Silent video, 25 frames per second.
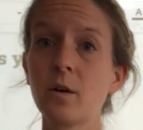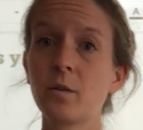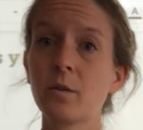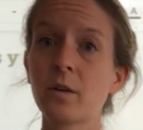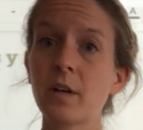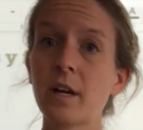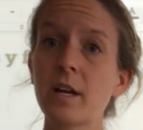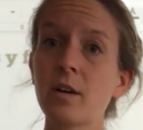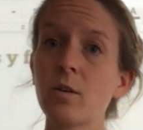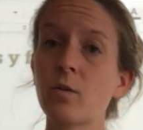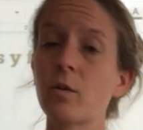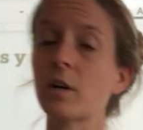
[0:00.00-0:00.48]

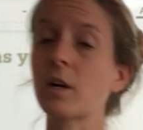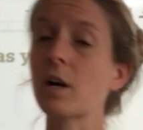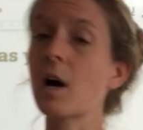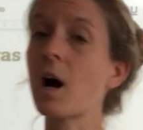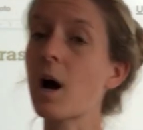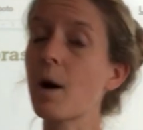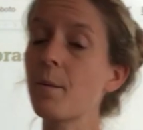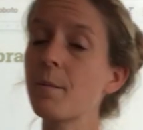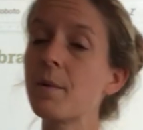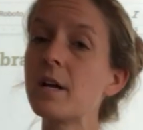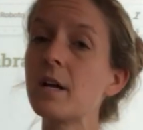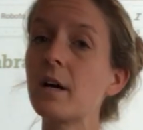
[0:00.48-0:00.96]
okay, or
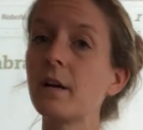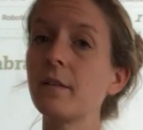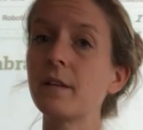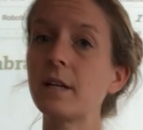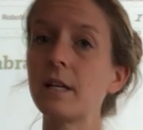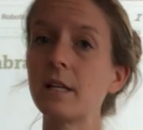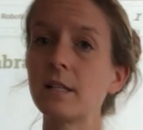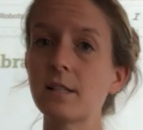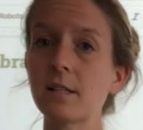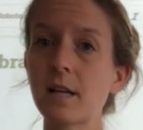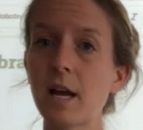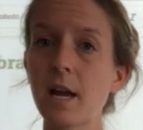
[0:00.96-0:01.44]
comment on
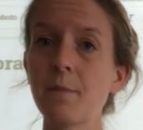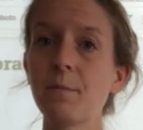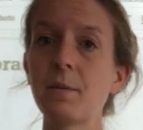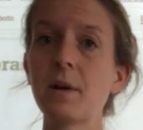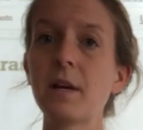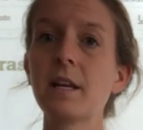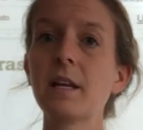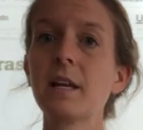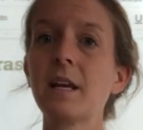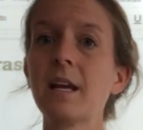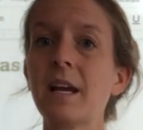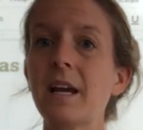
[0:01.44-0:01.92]
the
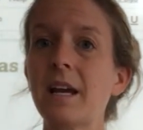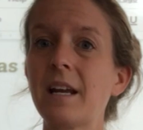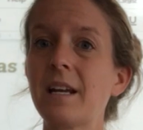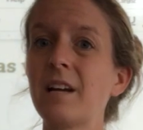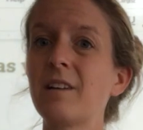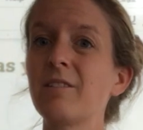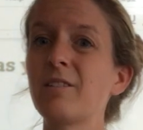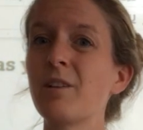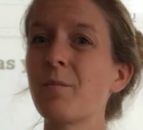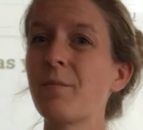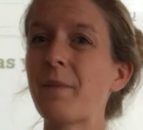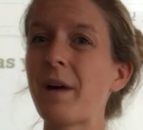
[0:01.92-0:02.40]
assignment, and
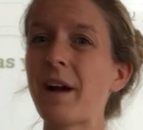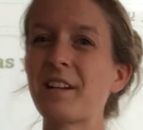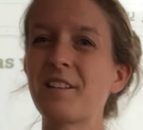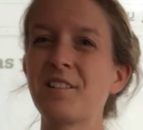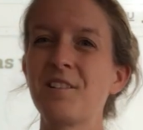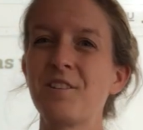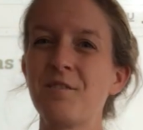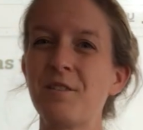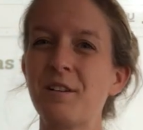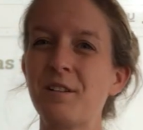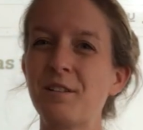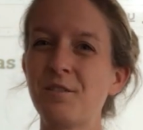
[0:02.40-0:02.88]
I'll get back
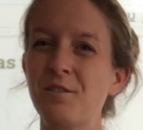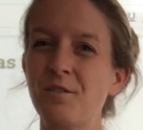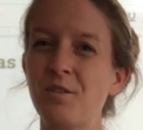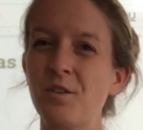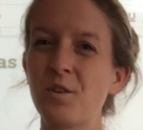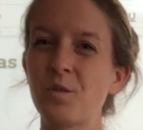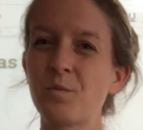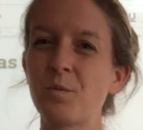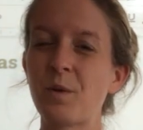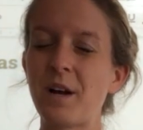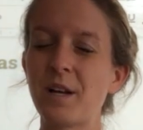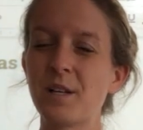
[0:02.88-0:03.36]
to you as
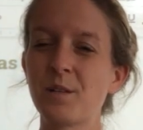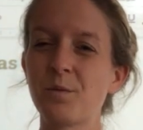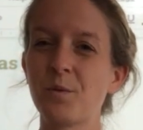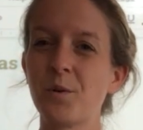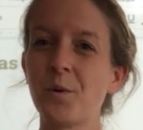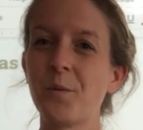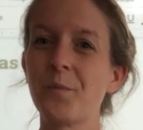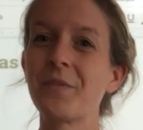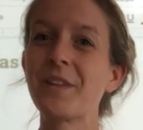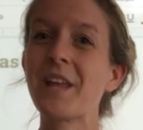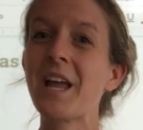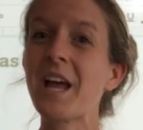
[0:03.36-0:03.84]
soon as
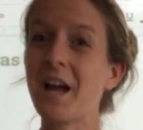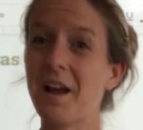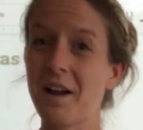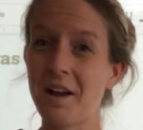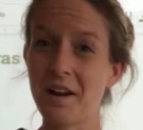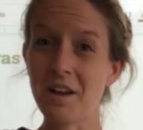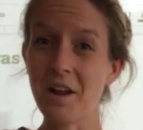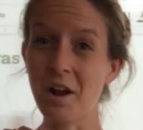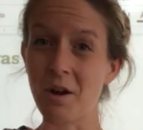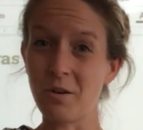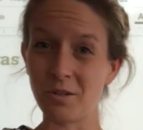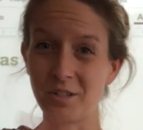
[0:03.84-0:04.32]
possible.
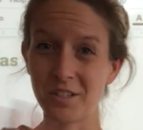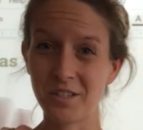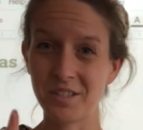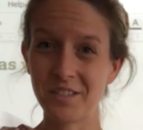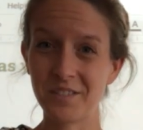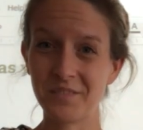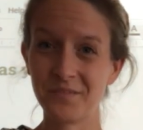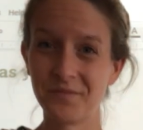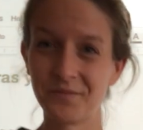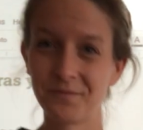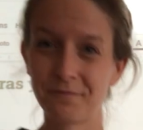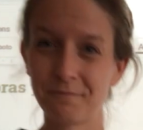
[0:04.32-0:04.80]
Adios.